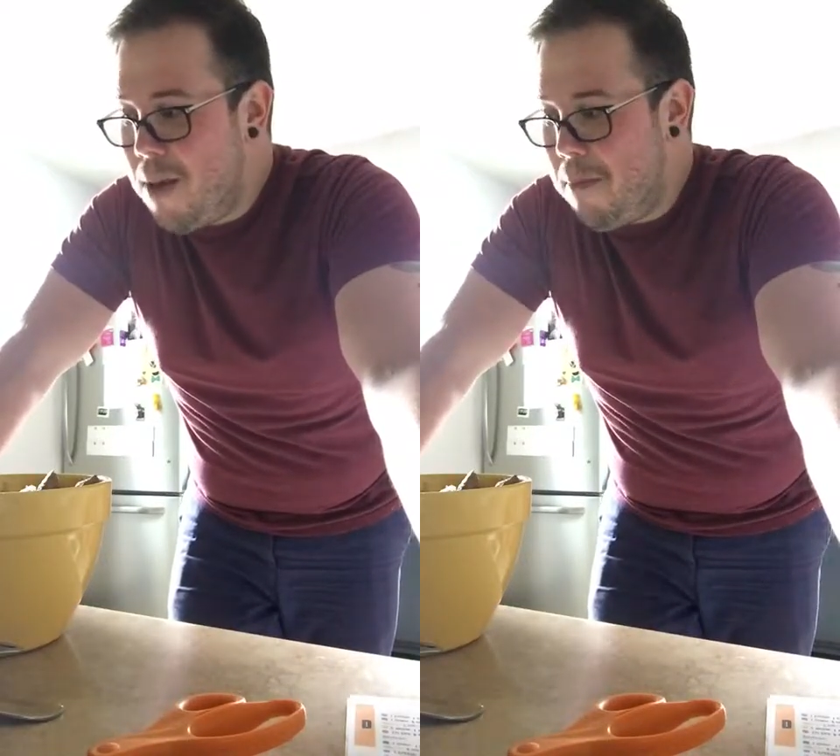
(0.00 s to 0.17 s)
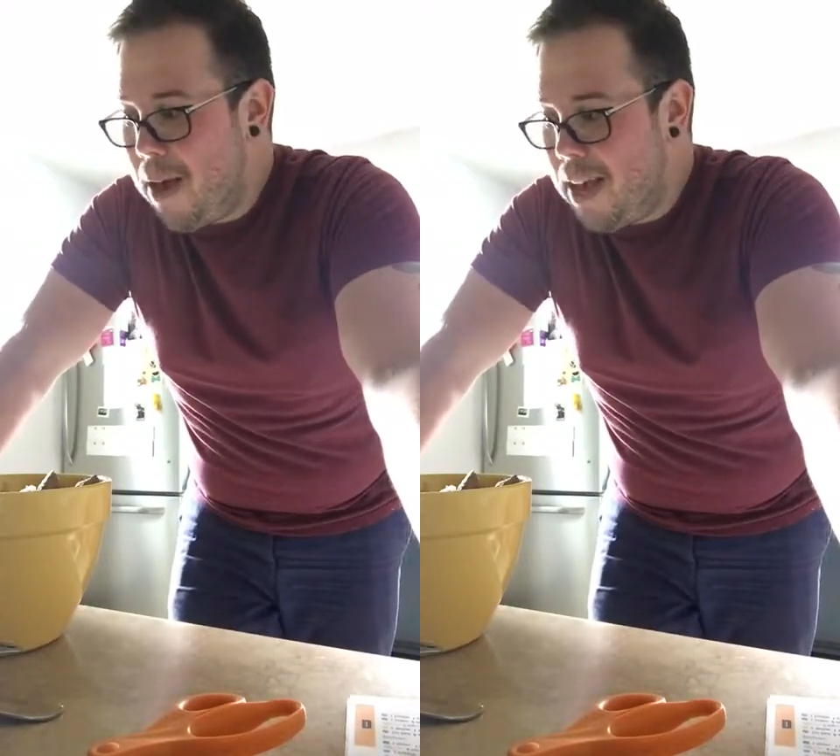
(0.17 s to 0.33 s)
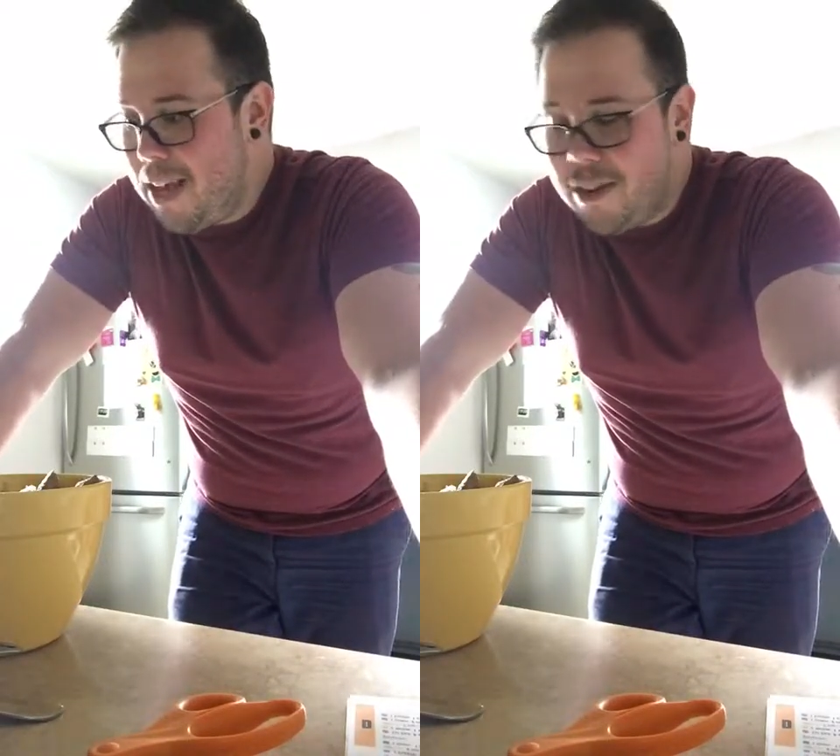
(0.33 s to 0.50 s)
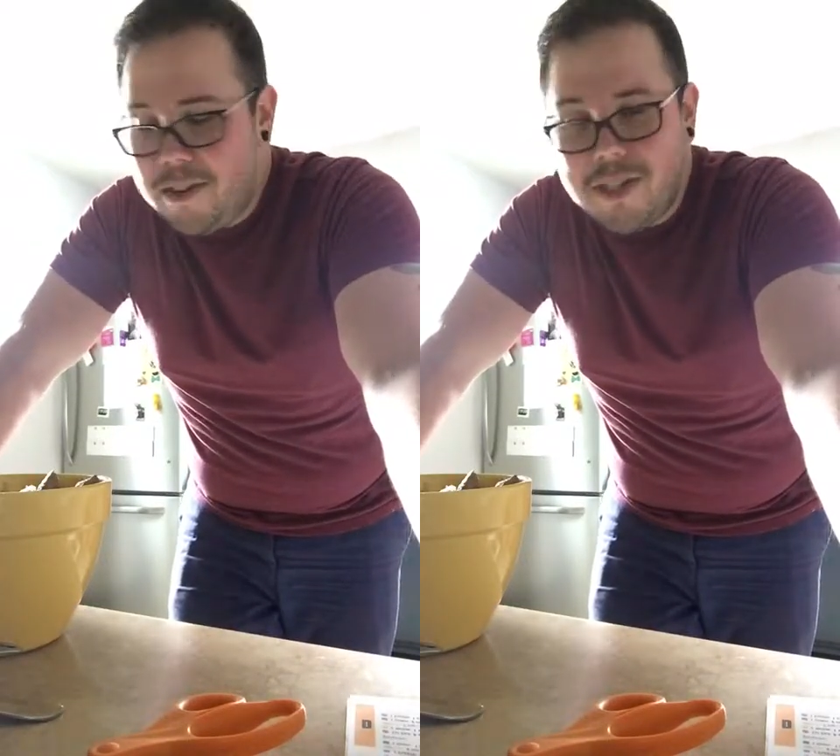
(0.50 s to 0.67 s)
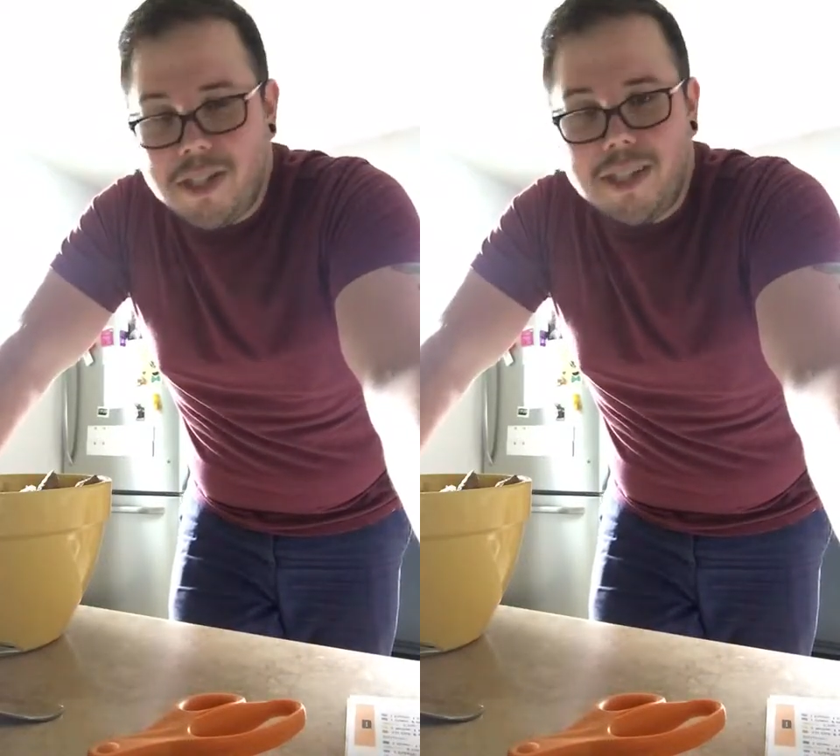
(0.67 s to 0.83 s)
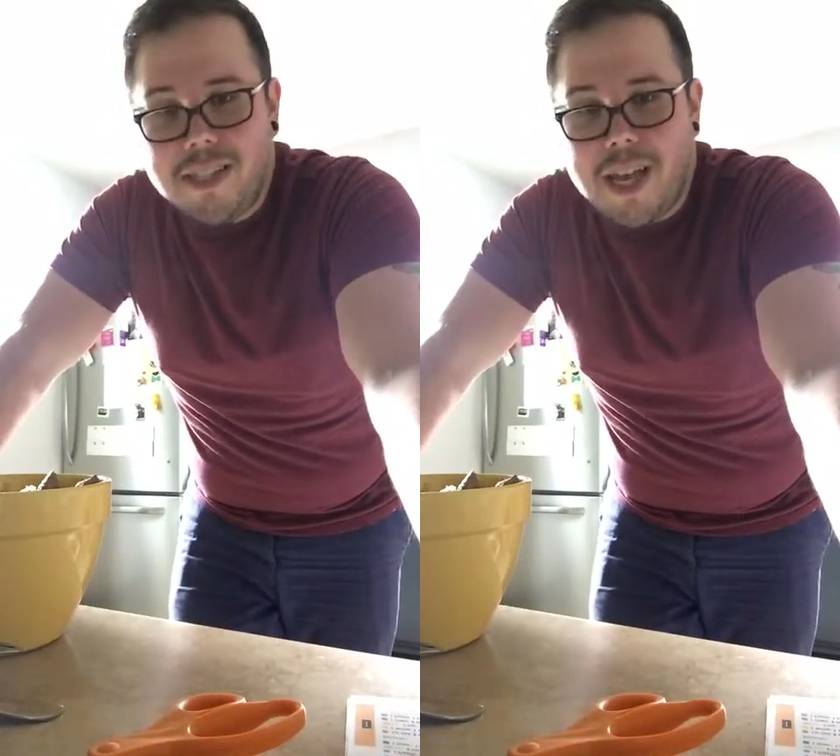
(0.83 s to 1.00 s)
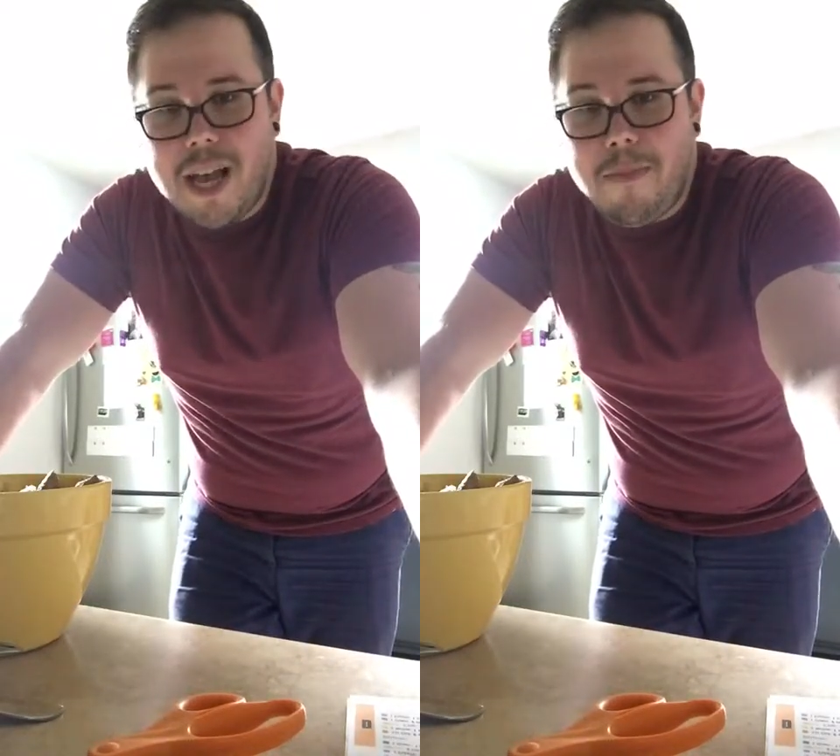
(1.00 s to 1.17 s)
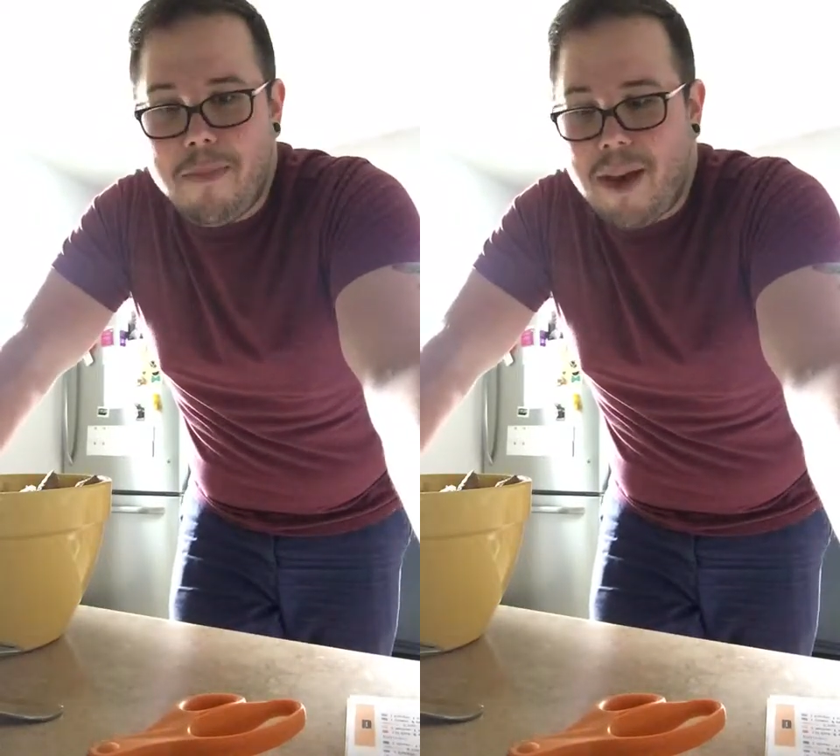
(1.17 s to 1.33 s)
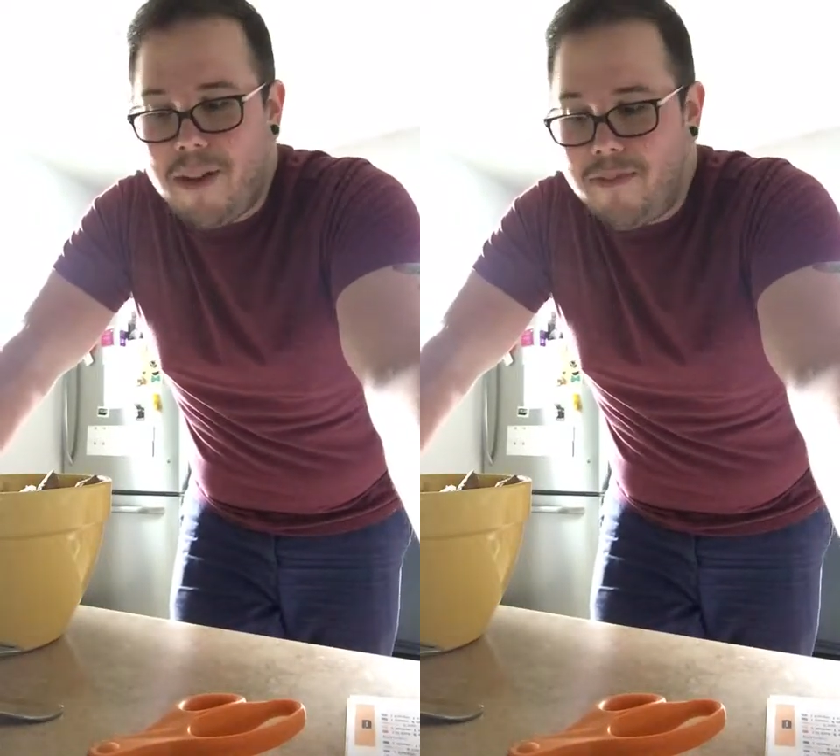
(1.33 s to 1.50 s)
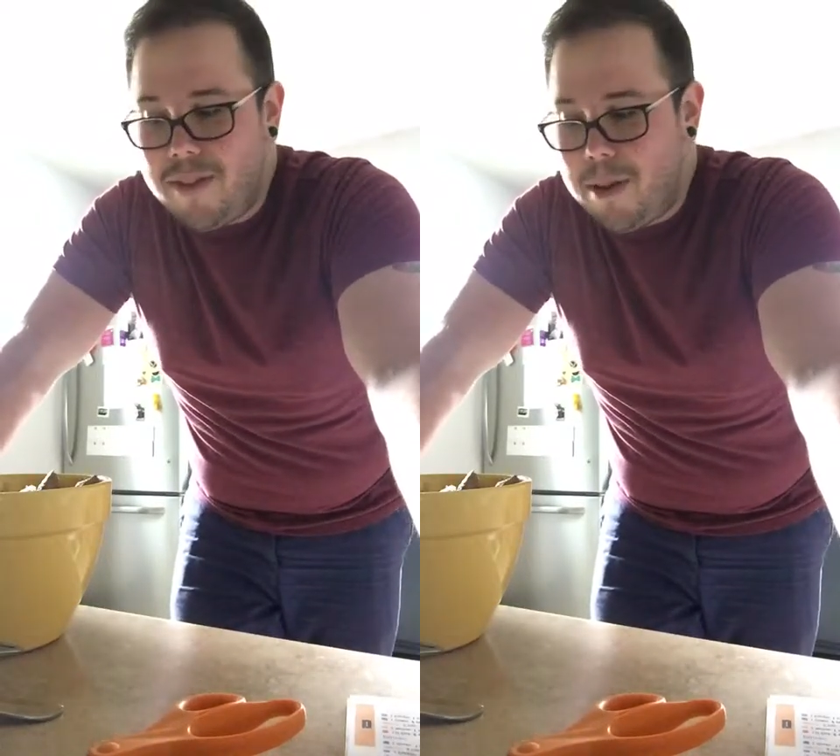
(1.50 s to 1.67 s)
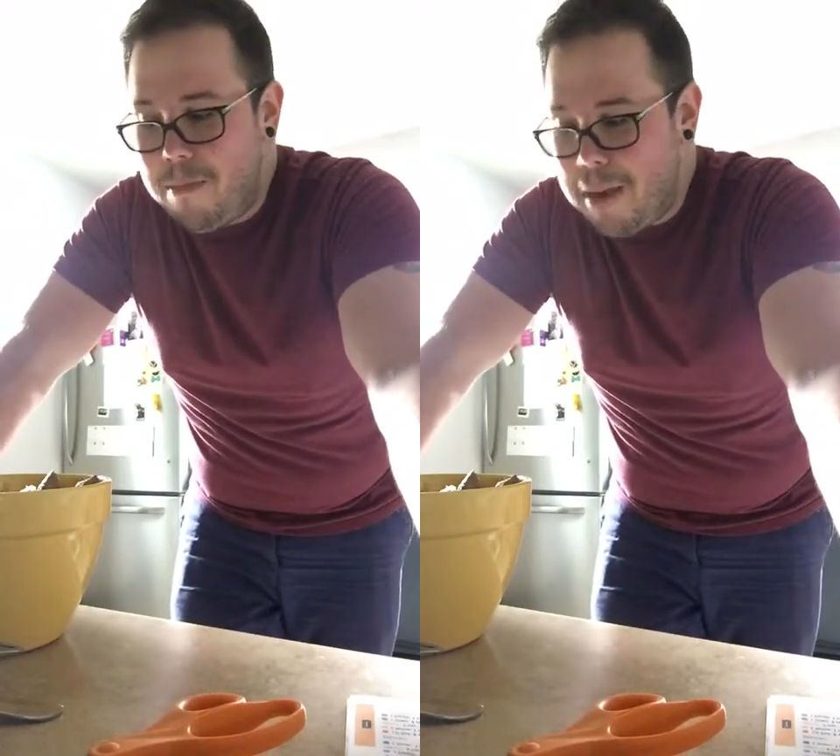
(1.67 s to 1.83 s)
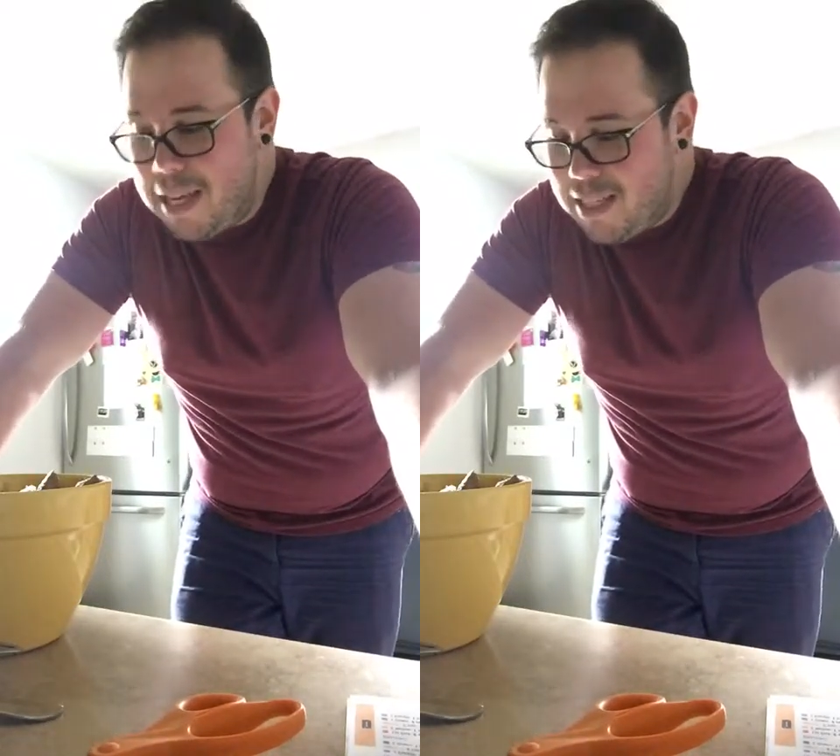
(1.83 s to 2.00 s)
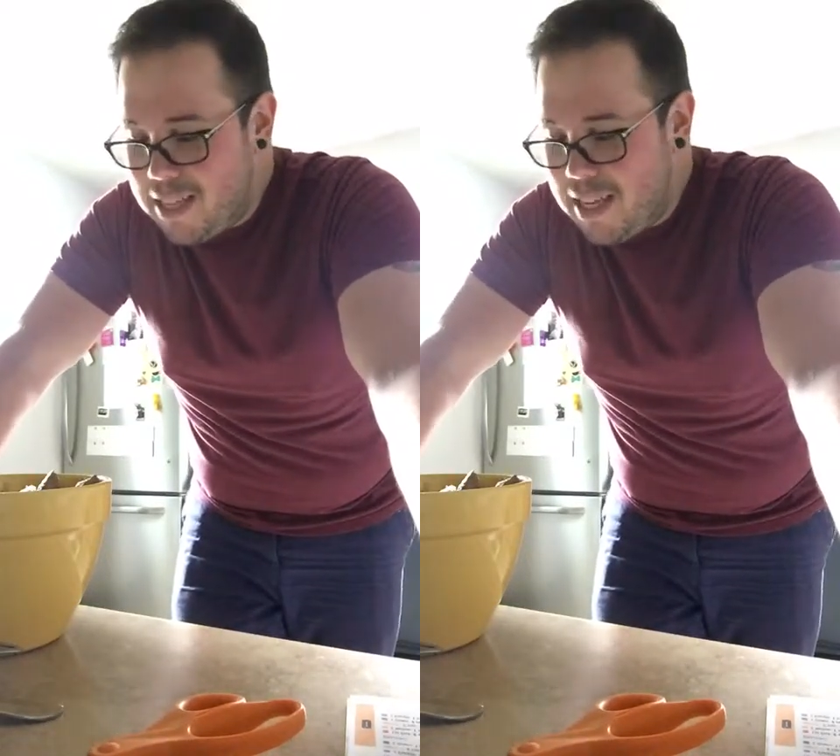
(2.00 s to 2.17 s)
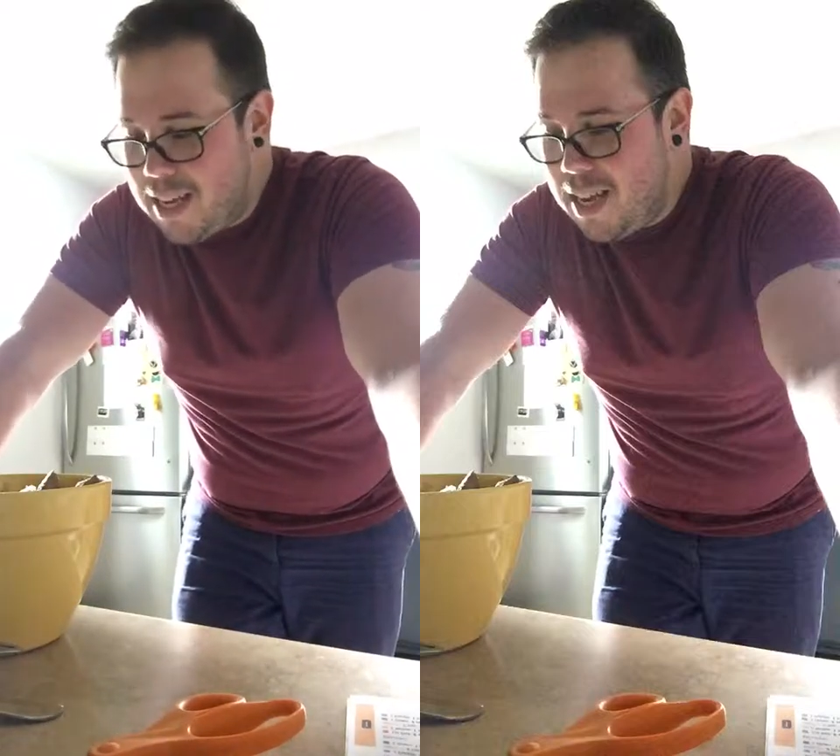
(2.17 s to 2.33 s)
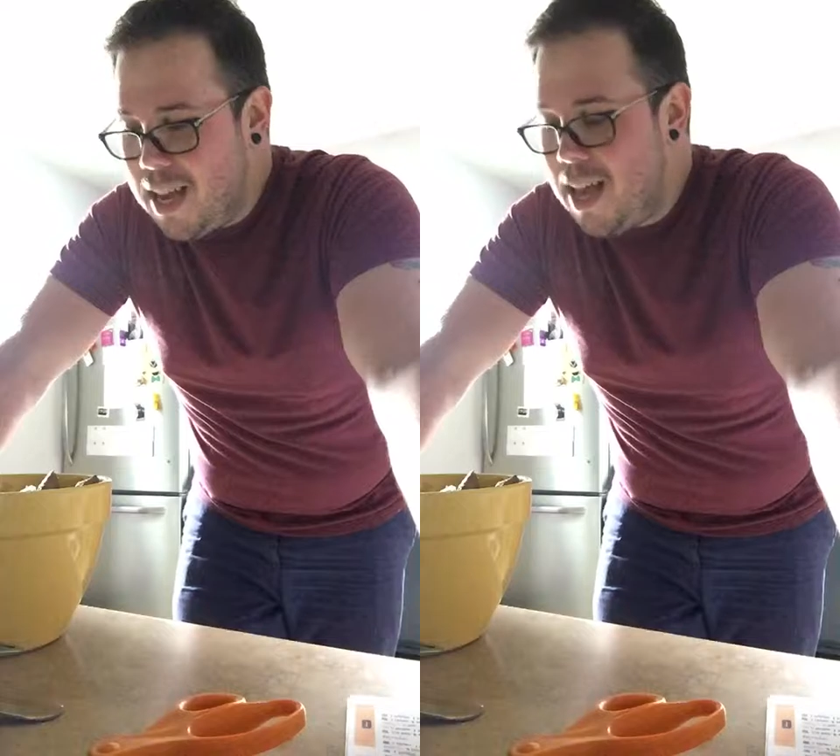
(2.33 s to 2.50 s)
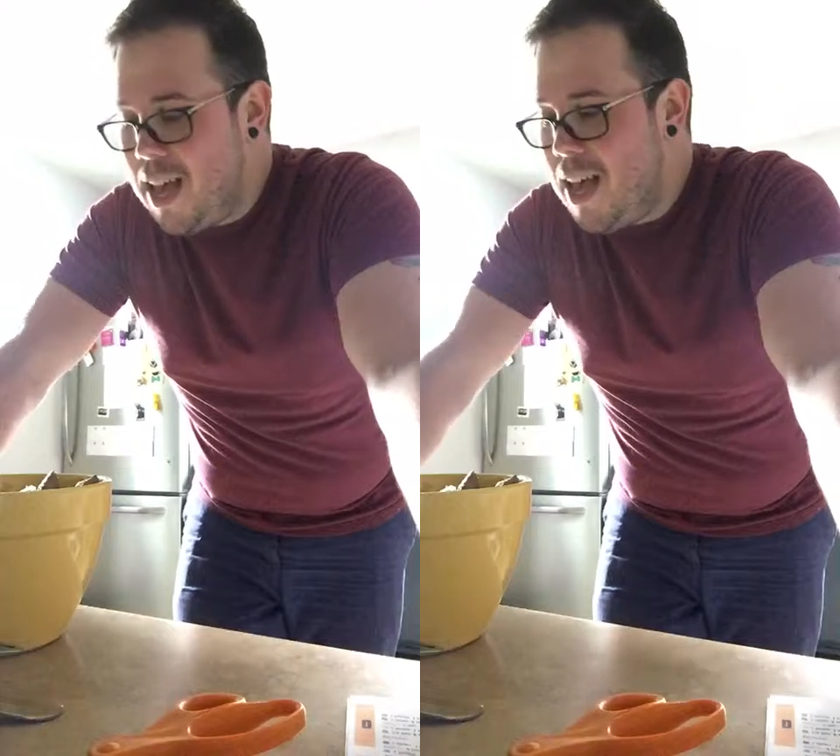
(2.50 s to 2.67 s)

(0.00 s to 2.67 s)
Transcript: My energy is up. I feel amazing.